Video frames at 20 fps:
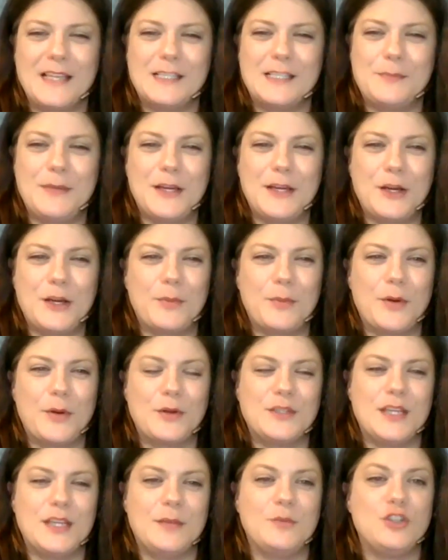Speaker Pro
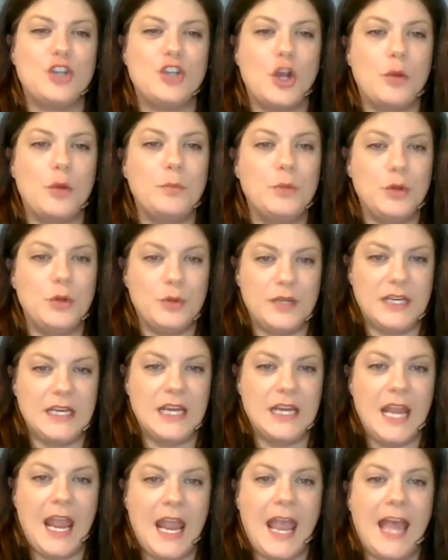Tem Joe
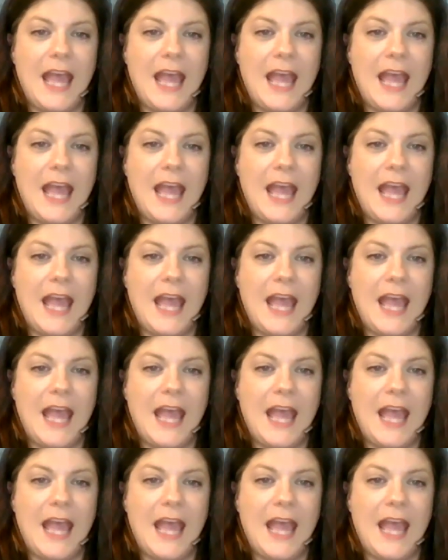Moody,